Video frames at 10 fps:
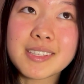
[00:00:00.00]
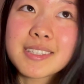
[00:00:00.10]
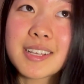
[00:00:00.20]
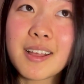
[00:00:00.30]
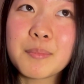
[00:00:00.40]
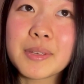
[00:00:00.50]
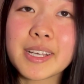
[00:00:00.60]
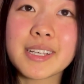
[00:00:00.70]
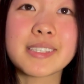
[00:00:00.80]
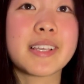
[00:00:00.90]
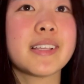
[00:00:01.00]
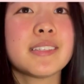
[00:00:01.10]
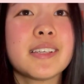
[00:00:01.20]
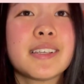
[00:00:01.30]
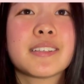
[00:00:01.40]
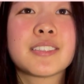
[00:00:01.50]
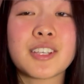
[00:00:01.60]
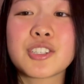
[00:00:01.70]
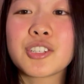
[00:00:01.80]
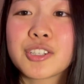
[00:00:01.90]
it's done because it's like
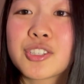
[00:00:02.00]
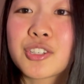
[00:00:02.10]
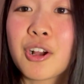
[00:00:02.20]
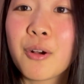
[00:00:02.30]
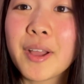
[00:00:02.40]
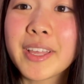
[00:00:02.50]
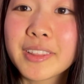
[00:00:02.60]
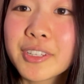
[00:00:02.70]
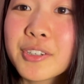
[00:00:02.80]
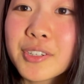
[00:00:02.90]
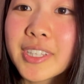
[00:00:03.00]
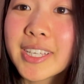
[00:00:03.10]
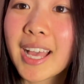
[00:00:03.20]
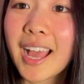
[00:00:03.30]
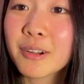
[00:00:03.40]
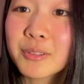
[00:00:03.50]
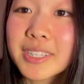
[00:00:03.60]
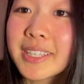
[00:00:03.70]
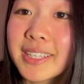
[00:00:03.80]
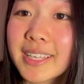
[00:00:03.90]
such a good show. And literally, I don't
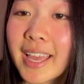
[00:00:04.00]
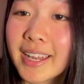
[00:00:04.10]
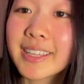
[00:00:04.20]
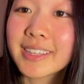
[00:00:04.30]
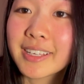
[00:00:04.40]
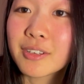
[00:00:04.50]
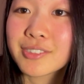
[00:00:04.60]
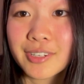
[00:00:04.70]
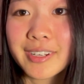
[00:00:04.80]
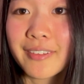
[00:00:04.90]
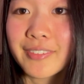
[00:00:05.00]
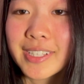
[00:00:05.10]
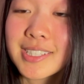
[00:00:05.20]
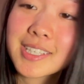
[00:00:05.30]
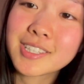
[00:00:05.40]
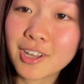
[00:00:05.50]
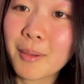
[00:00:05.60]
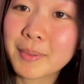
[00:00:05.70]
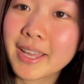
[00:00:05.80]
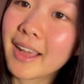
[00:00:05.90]
think anything else on Netflix can
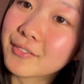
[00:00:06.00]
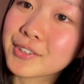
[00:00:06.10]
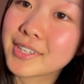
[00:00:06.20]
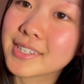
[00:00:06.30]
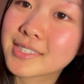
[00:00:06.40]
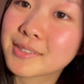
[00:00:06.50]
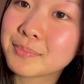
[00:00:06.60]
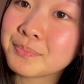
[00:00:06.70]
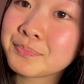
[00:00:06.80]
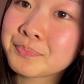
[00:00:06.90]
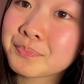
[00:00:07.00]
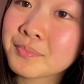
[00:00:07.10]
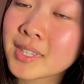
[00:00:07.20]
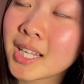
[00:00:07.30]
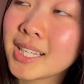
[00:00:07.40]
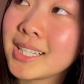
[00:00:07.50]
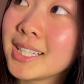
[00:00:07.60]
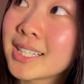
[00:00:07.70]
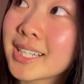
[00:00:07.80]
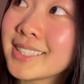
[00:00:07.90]
top it after this.
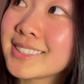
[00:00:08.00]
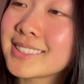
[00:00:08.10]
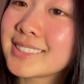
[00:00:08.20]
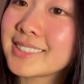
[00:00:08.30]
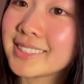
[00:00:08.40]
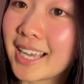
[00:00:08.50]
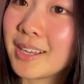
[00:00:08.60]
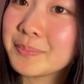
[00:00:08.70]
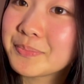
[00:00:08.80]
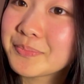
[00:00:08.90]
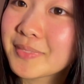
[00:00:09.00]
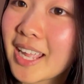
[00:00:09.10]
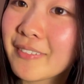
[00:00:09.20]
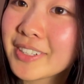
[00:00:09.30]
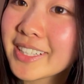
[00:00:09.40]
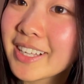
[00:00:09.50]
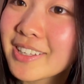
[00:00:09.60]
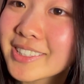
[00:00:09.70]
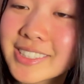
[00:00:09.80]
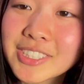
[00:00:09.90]
Because, yeah, everything
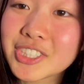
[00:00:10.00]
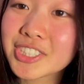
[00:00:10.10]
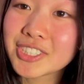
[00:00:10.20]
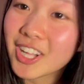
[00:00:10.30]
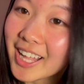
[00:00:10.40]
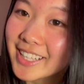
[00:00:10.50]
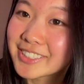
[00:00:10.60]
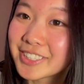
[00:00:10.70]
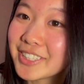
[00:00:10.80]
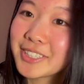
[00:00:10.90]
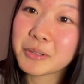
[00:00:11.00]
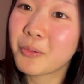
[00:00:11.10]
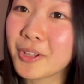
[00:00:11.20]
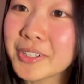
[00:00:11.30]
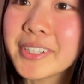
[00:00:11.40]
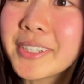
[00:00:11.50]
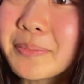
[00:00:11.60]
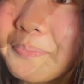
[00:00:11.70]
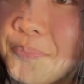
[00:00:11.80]
else is just not as good in quality.